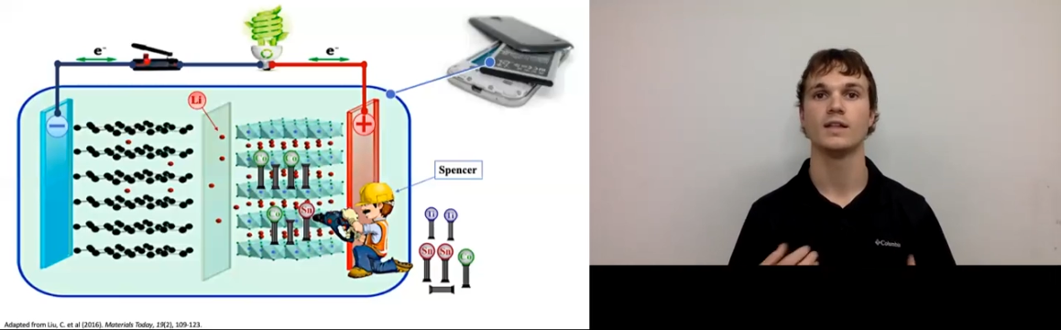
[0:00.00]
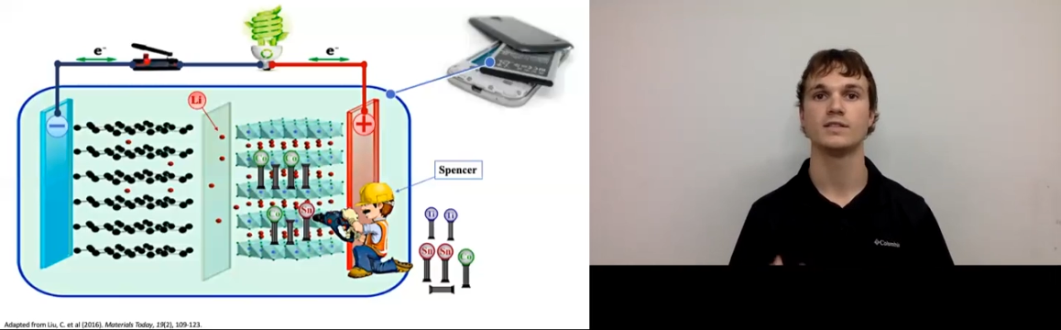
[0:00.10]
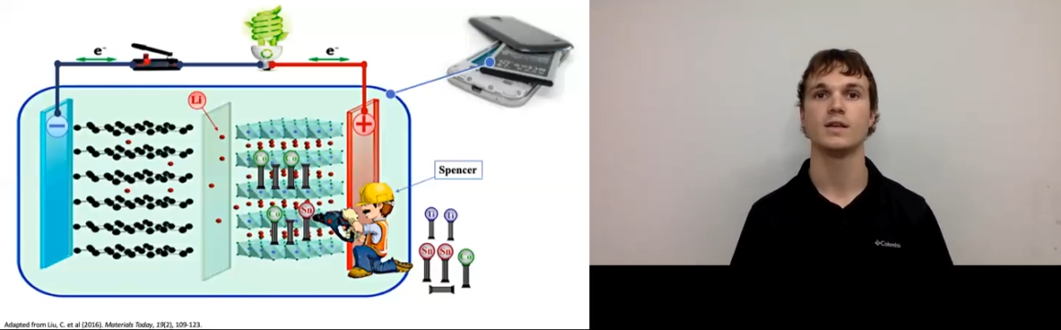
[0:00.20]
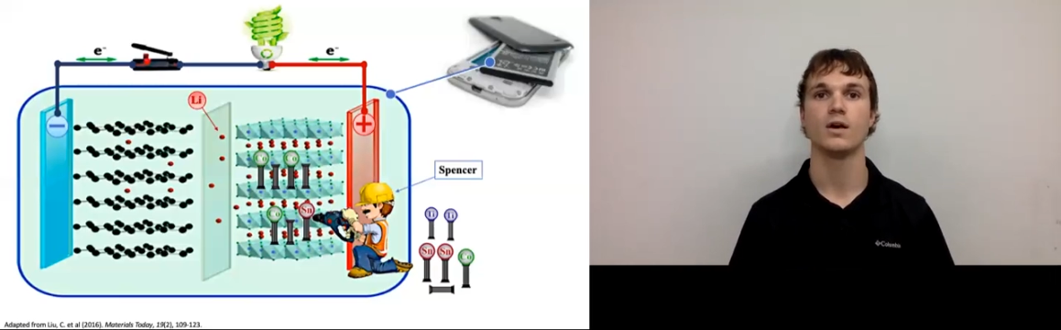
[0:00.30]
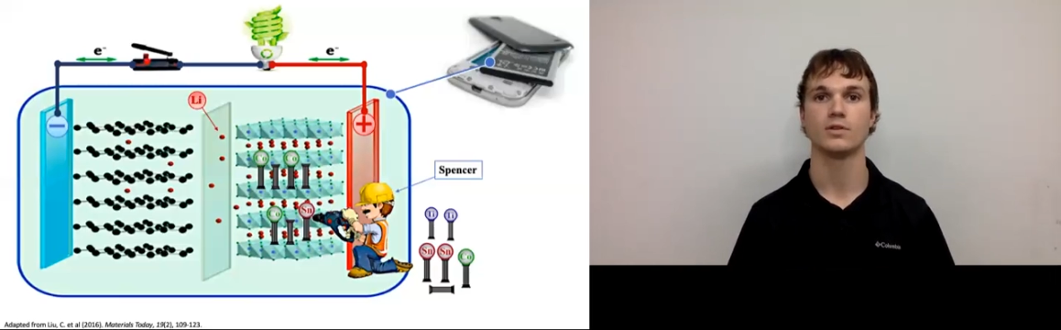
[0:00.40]
and
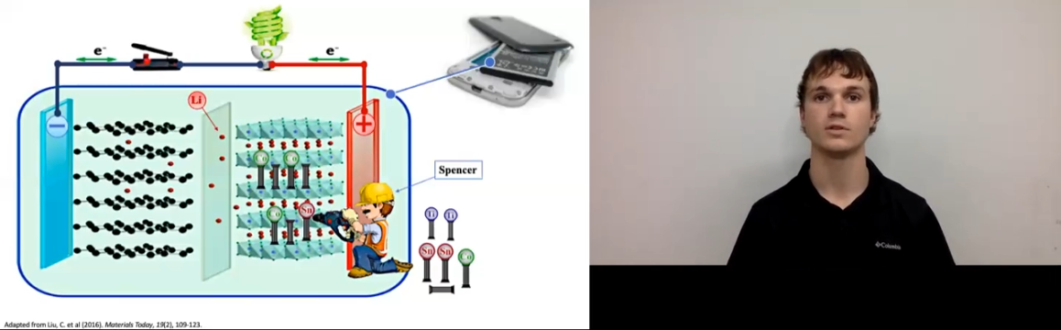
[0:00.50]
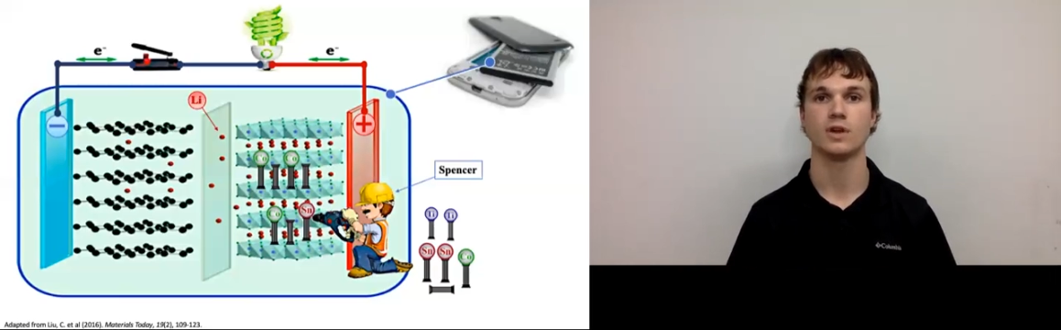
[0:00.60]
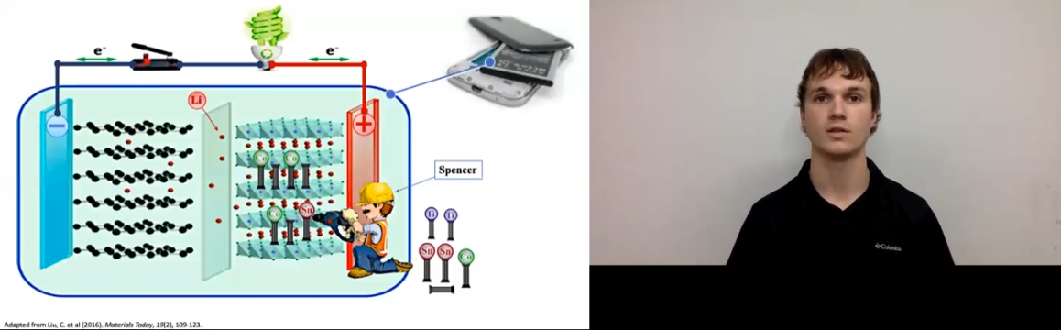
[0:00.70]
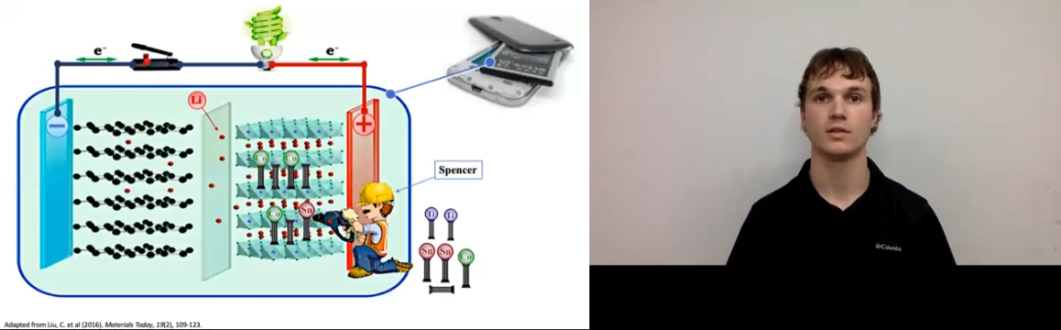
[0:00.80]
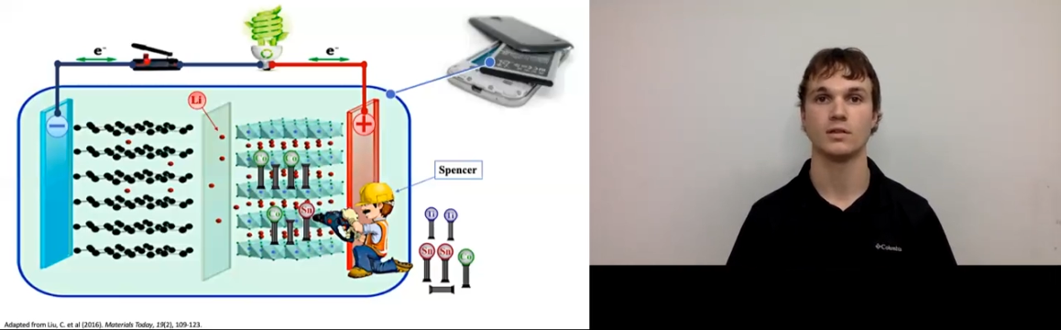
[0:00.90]
see how the
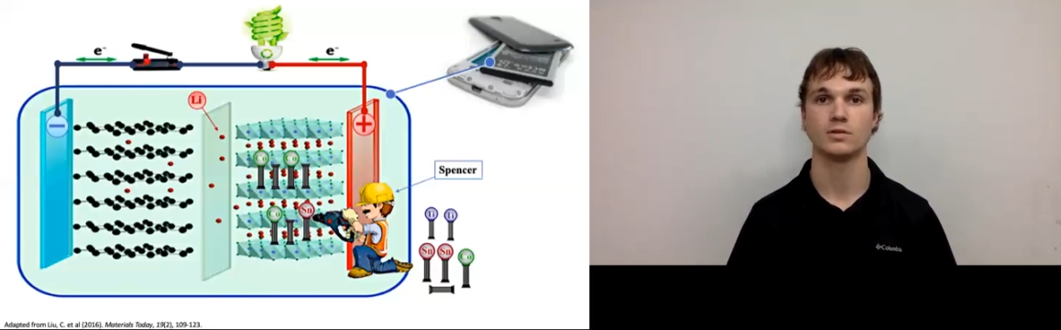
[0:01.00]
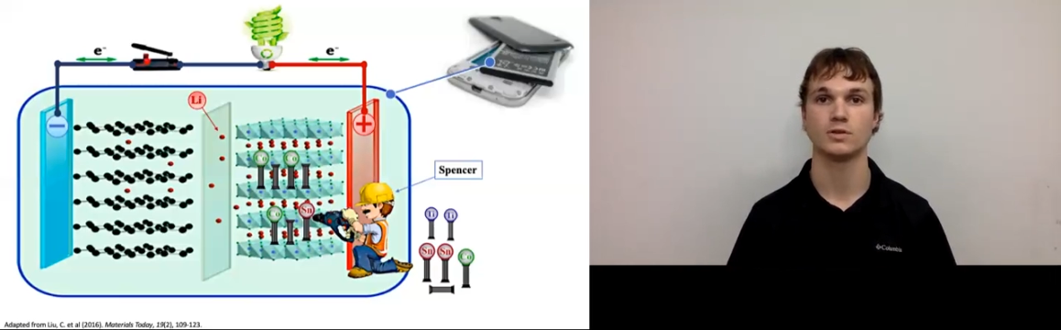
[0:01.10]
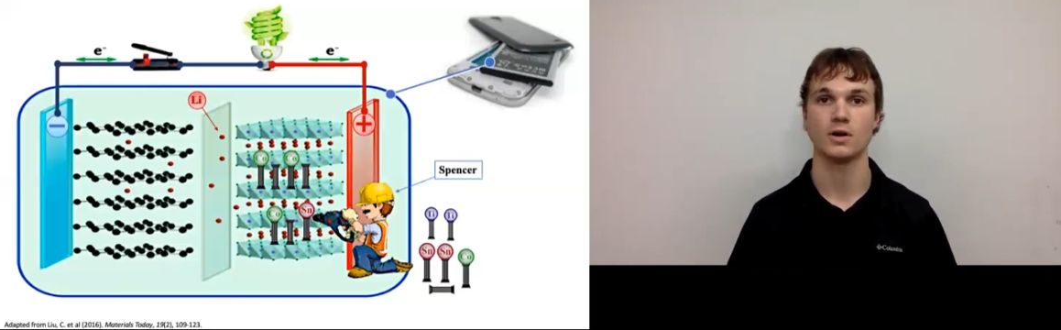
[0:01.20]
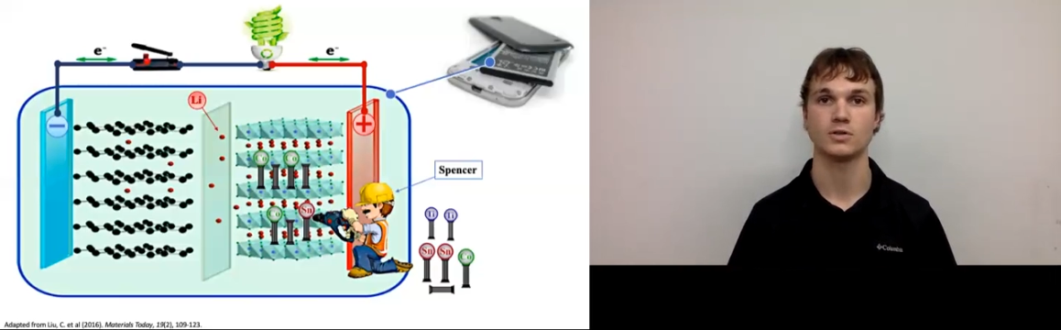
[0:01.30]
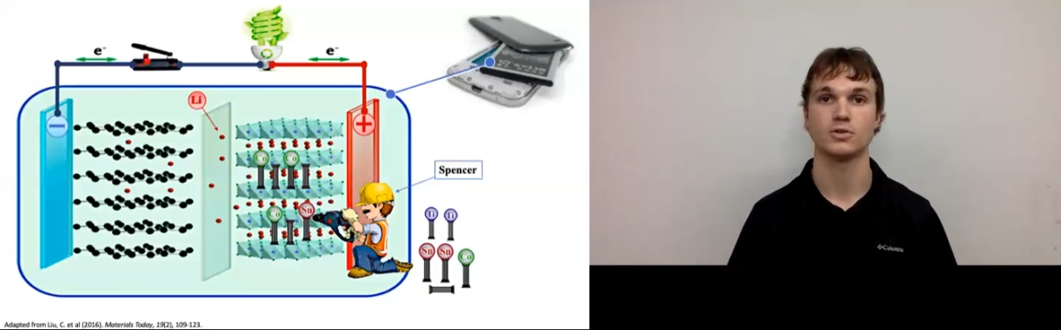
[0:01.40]
strength of the
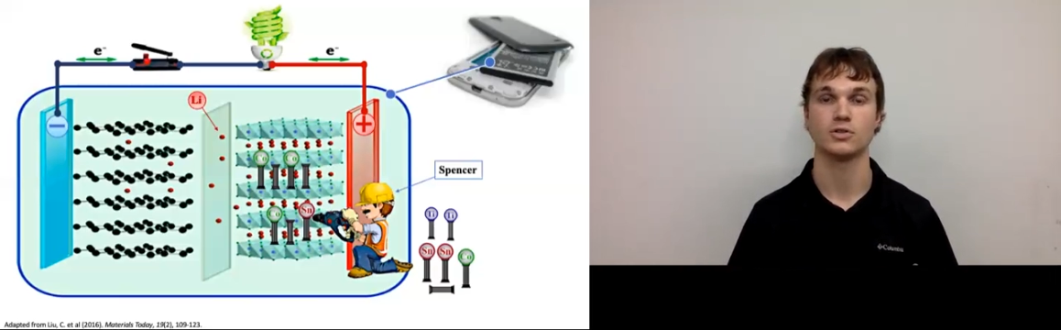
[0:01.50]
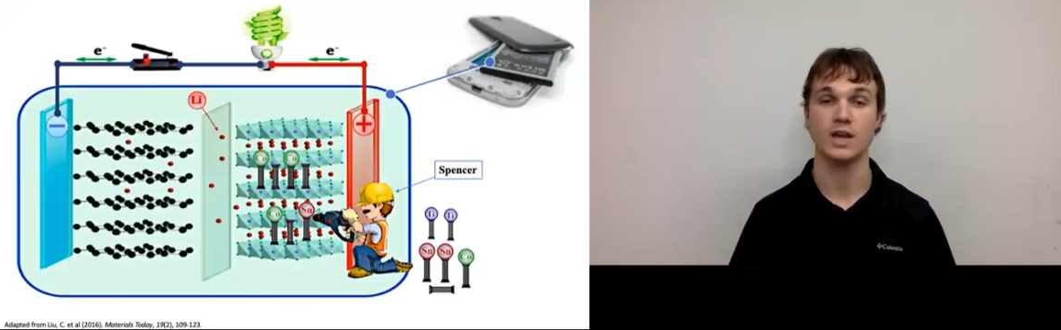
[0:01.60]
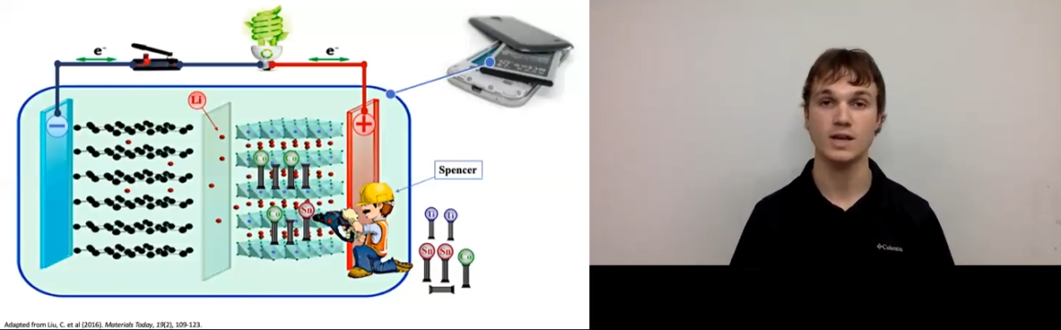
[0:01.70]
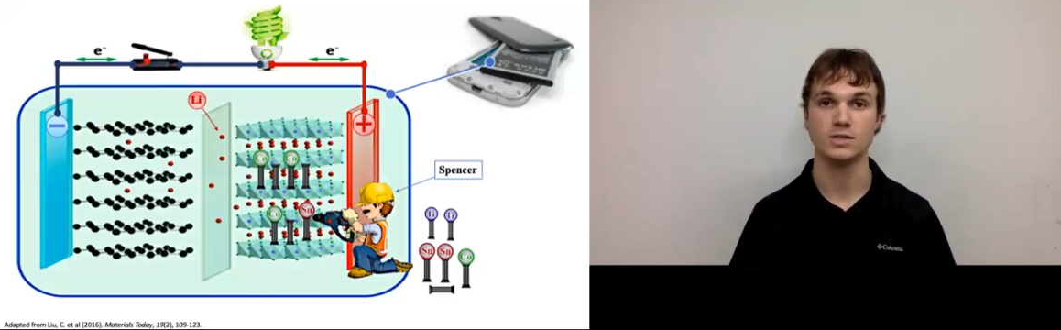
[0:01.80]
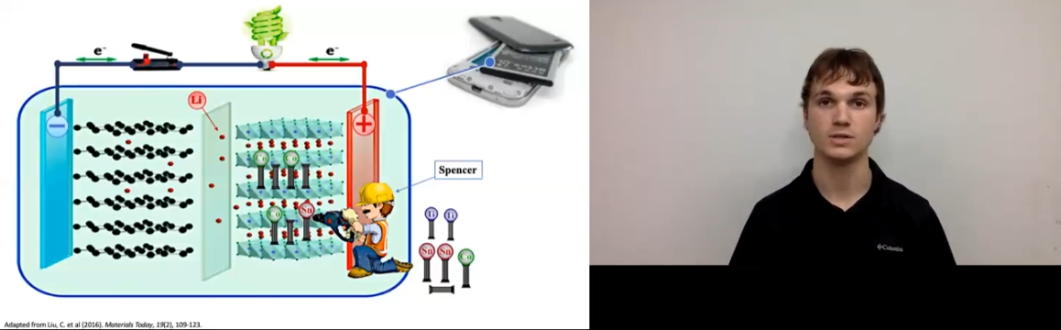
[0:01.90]
structure
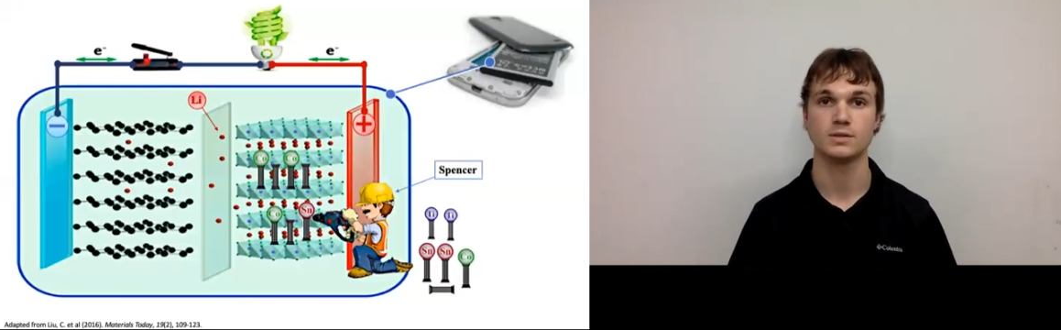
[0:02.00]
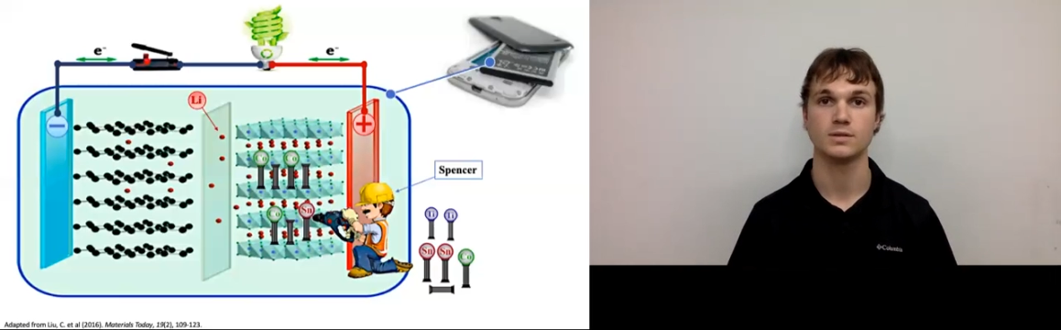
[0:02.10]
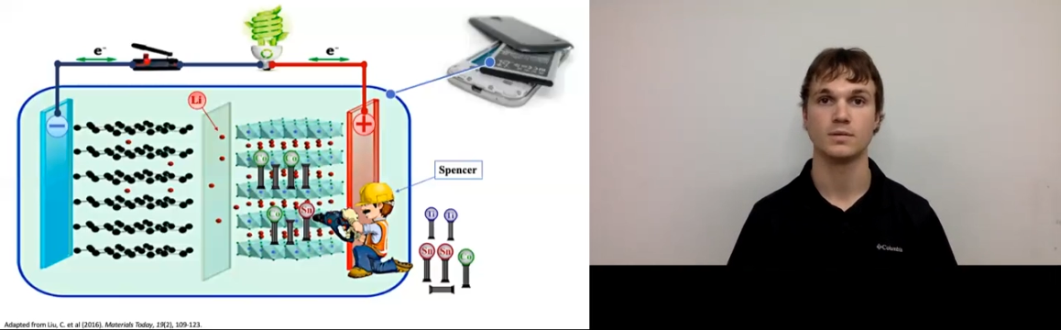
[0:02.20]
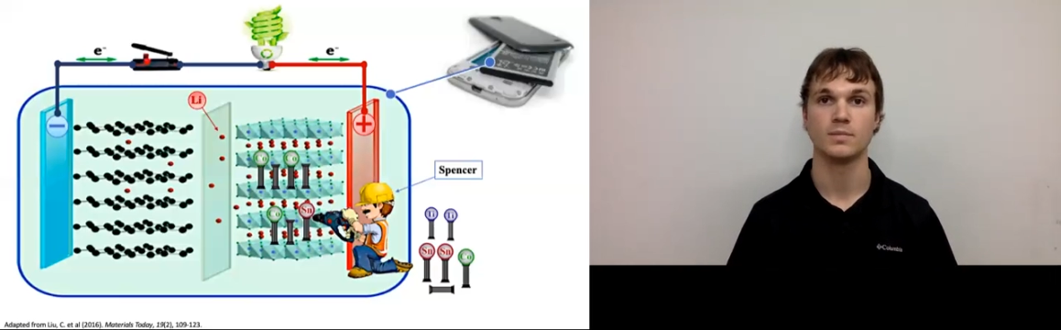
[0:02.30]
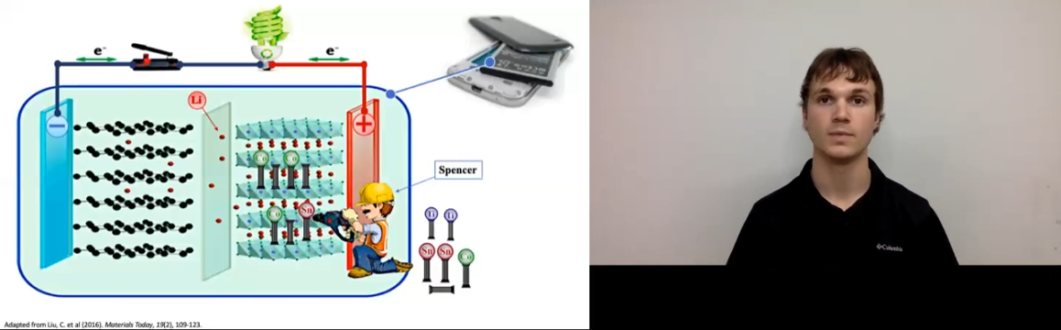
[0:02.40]
changes.